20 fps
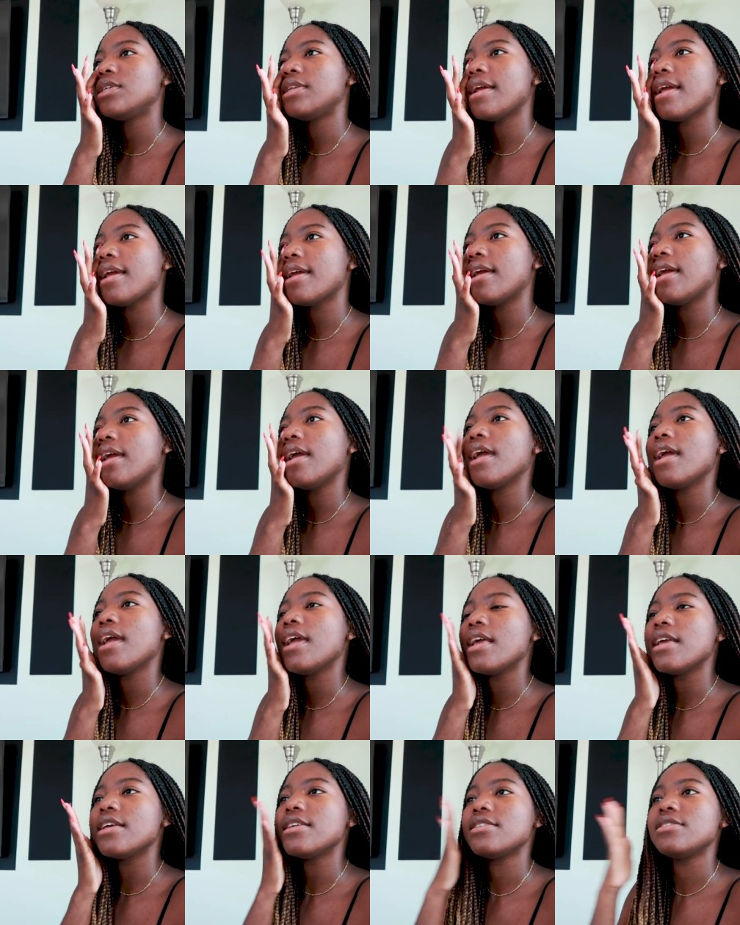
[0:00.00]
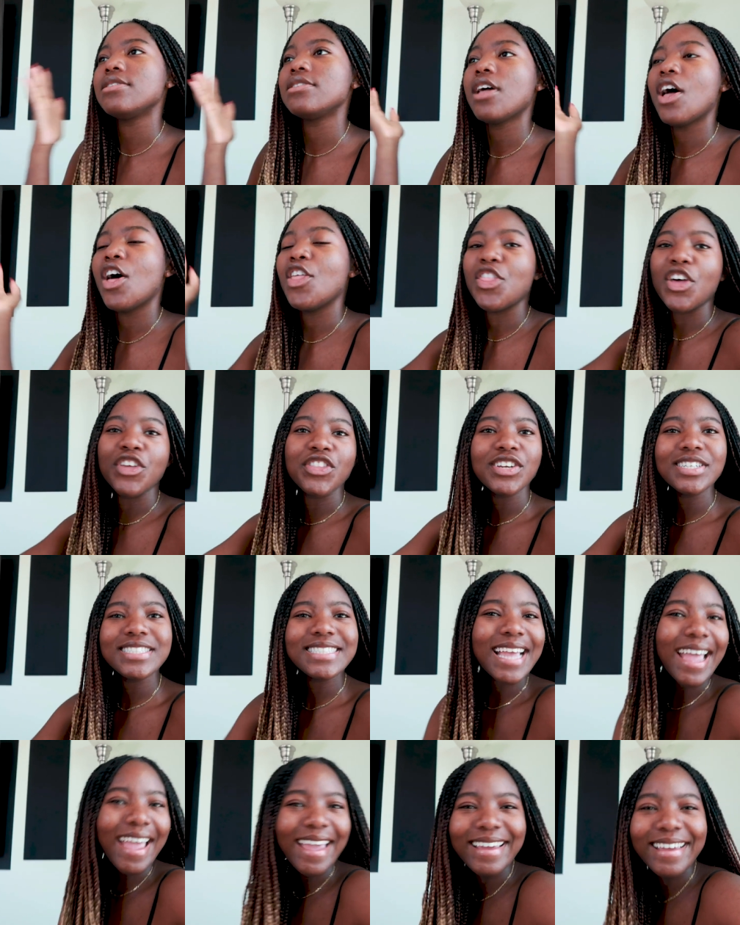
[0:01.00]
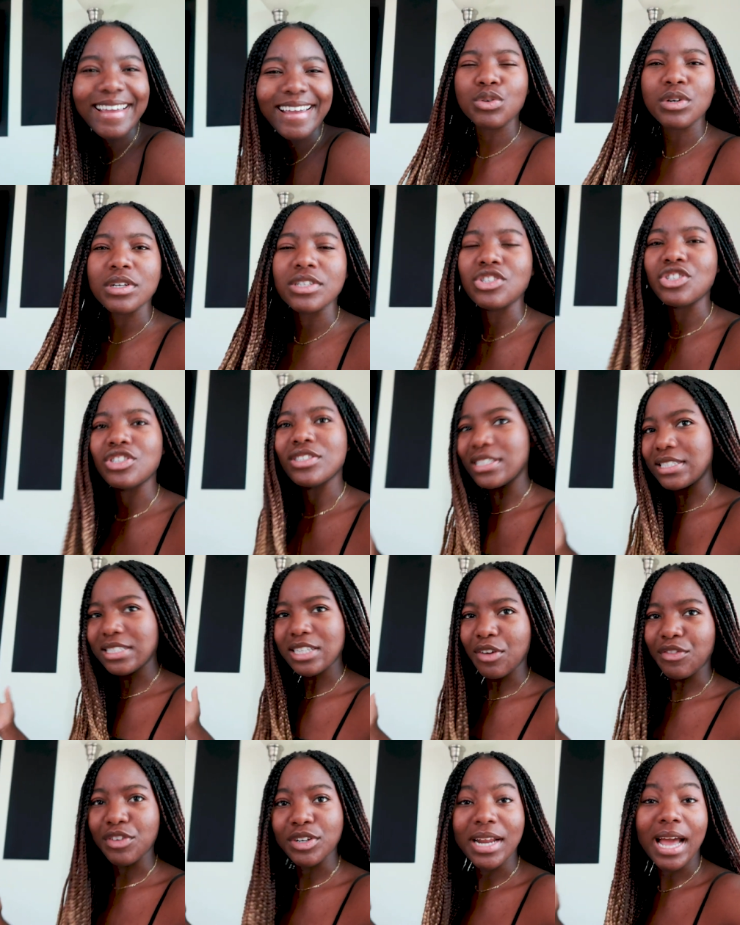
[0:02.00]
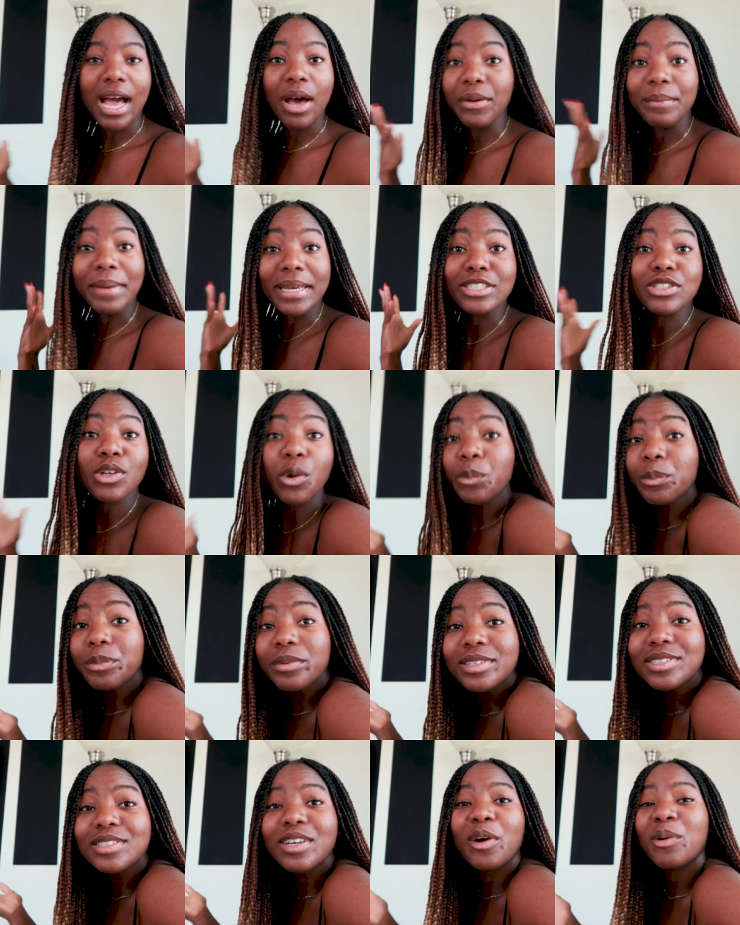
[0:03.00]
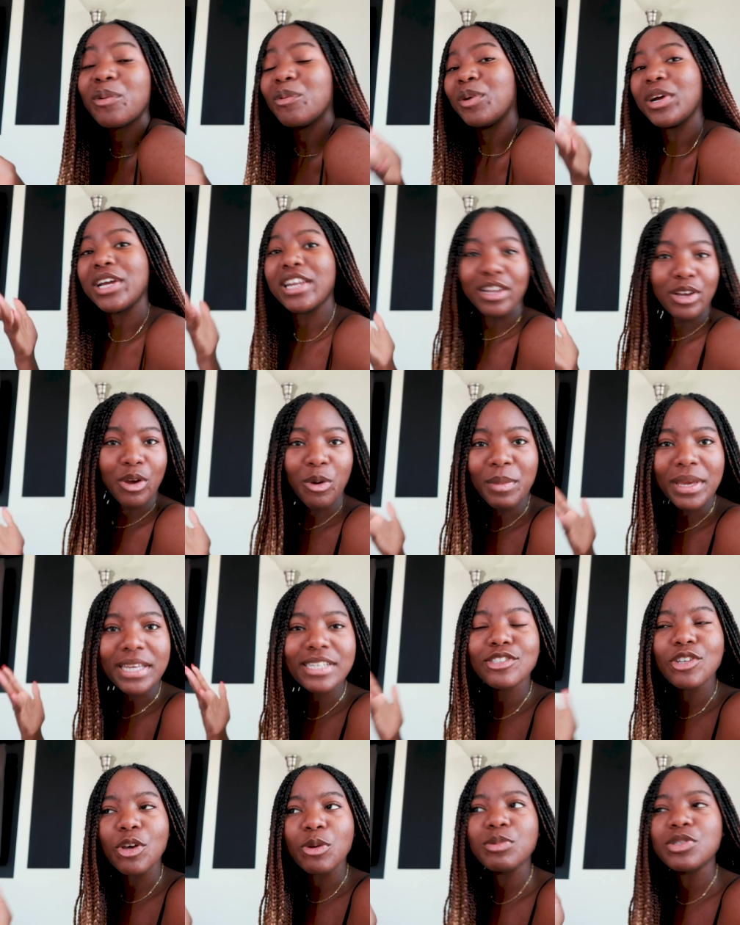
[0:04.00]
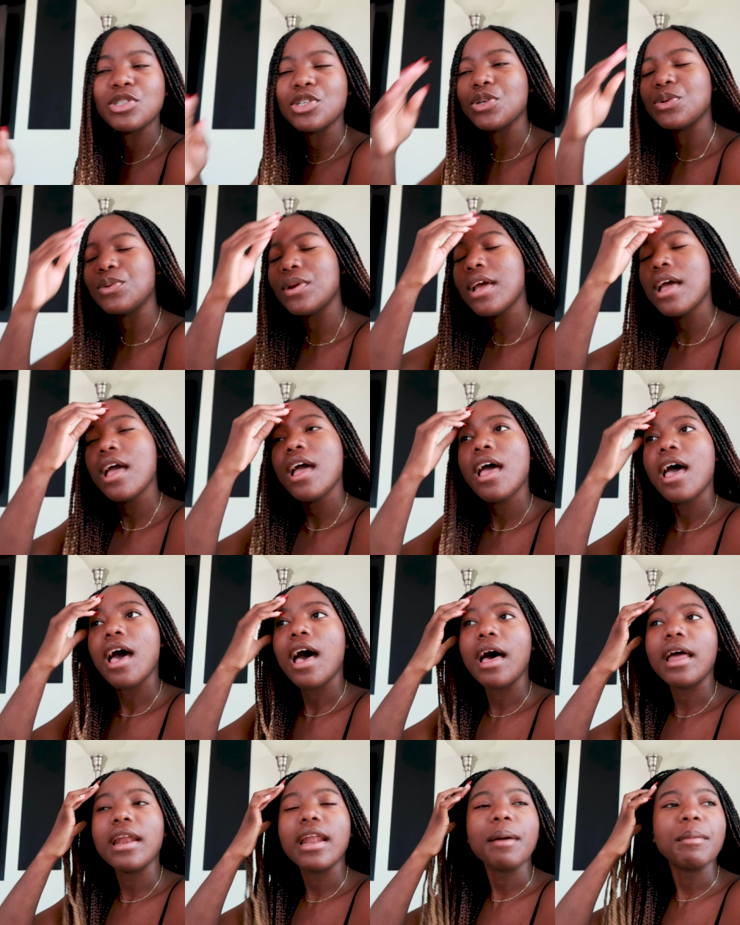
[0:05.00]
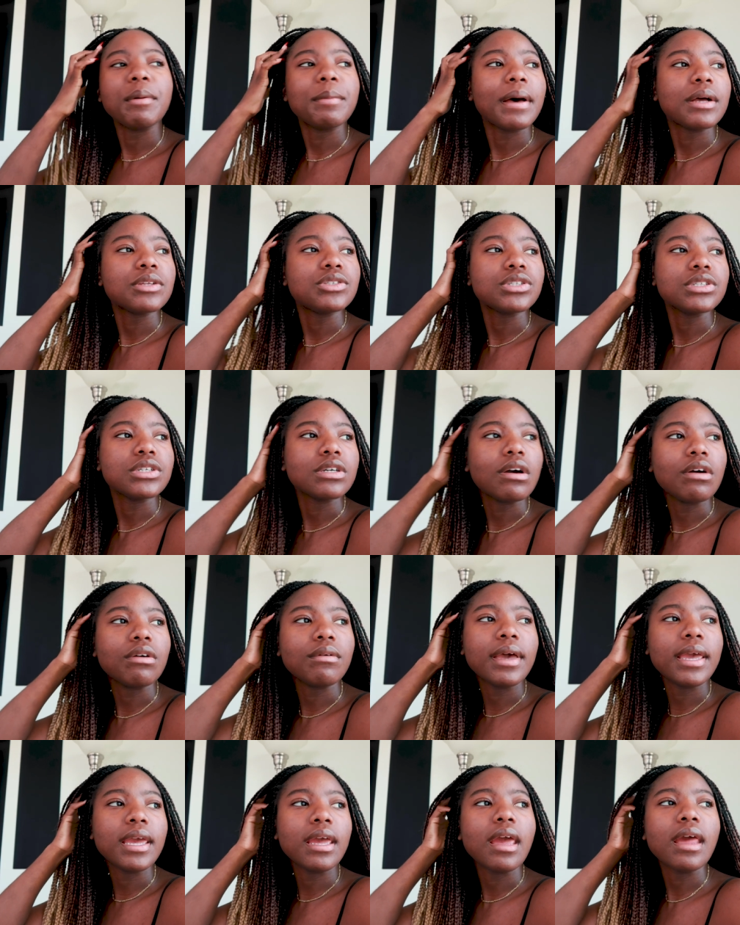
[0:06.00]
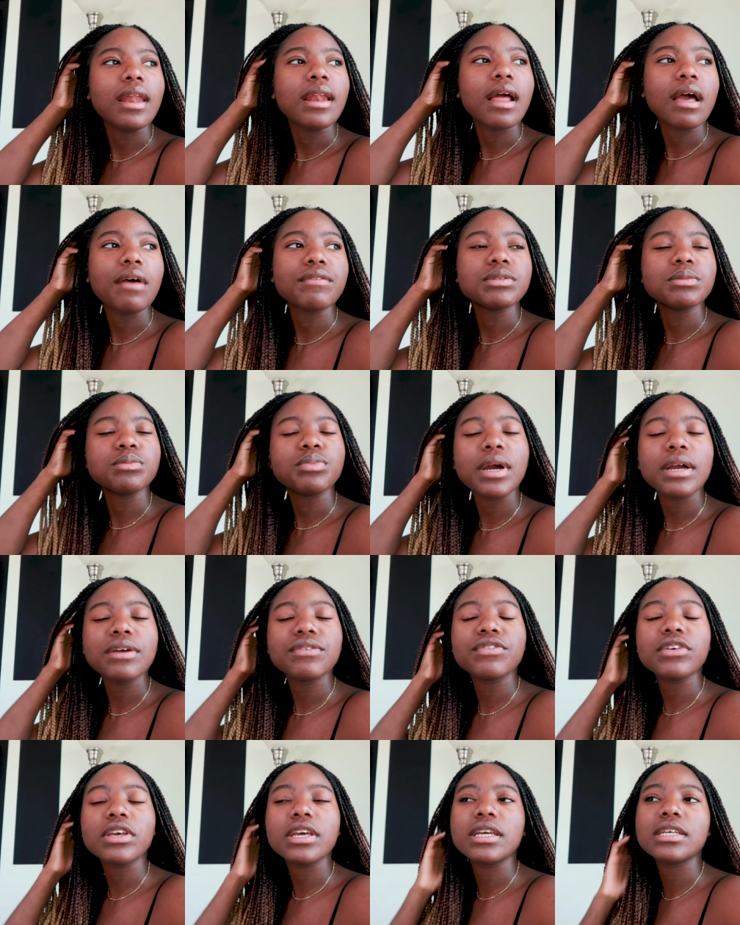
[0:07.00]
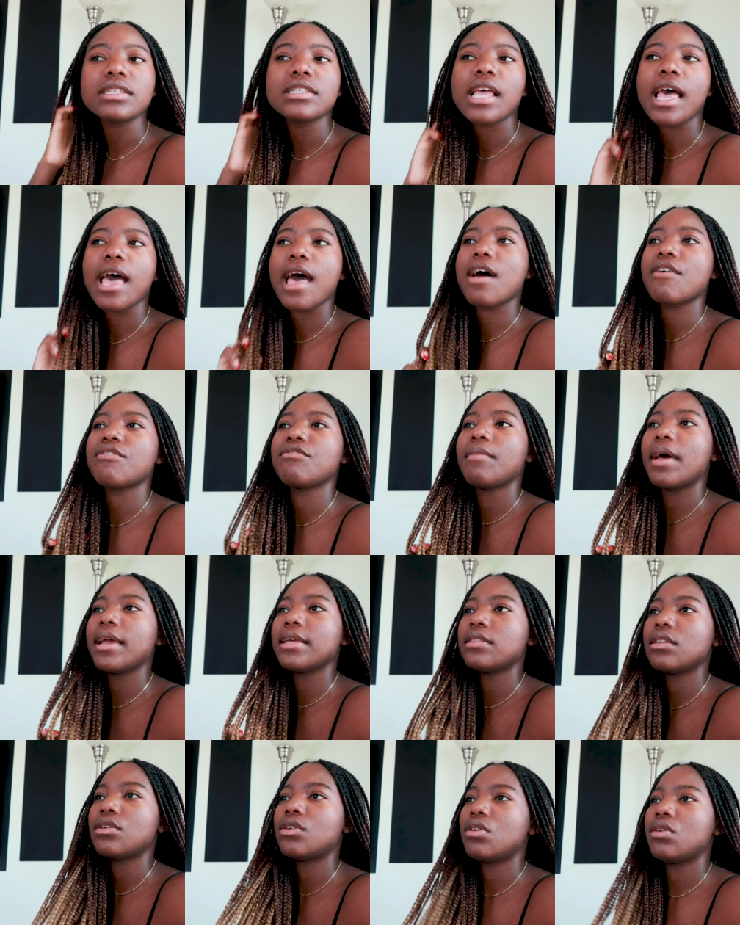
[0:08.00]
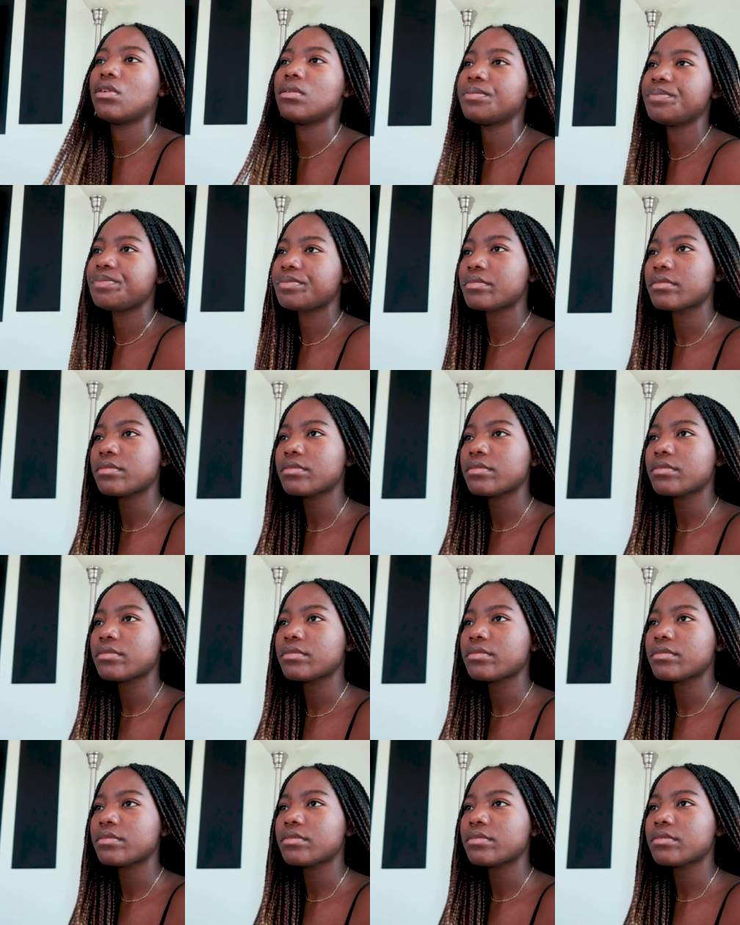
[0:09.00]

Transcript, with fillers: Today is another day. George discovered how to make soap, so we're gonna go make soap soon. And I'm about to go and have some breakfast, have my little